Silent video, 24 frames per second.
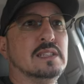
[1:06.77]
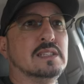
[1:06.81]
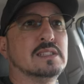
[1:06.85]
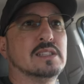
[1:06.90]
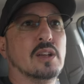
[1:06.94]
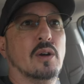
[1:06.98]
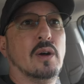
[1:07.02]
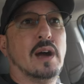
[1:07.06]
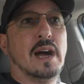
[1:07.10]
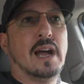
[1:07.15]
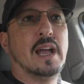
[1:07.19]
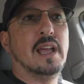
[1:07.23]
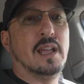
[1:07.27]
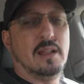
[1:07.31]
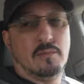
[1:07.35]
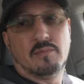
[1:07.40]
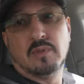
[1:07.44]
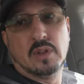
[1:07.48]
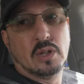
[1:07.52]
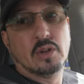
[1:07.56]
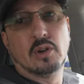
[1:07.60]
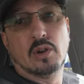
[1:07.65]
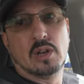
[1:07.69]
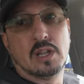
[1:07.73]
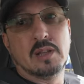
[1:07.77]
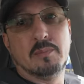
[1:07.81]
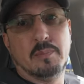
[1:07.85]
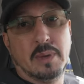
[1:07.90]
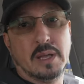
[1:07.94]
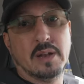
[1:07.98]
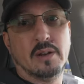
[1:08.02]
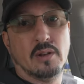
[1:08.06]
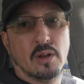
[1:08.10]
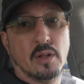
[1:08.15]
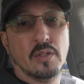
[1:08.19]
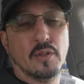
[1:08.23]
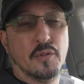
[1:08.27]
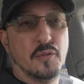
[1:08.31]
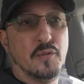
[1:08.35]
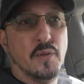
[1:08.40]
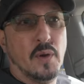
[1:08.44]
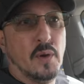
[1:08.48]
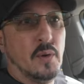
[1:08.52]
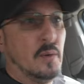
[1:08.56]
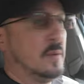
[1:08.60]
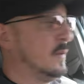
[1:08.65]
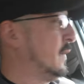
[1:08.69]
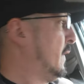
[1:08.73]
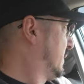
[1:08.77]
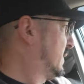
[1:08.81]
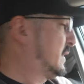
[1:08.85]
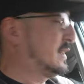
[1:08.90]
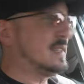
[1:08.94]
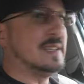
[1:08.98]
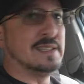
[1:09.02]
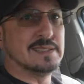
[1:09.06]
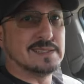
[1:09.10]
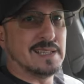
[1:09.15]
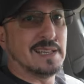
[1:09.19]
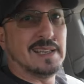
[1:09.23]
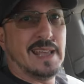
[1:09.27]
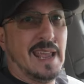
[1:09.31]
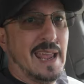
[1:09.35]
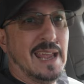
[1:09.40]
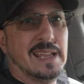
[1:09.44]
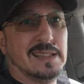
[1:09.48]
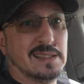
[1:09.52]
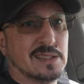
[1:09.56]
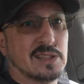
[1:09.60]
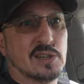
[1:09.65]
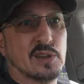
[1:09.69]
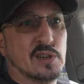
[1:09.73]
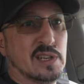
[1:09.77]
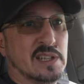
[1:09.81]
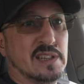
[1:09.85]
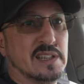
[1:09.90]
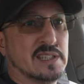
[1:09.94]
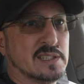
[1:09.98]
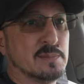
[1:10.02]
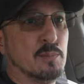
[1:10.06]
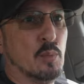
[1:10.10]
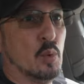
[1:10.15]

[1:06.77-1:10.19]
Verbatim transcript: So I have literally been on the phone since like 8:30 this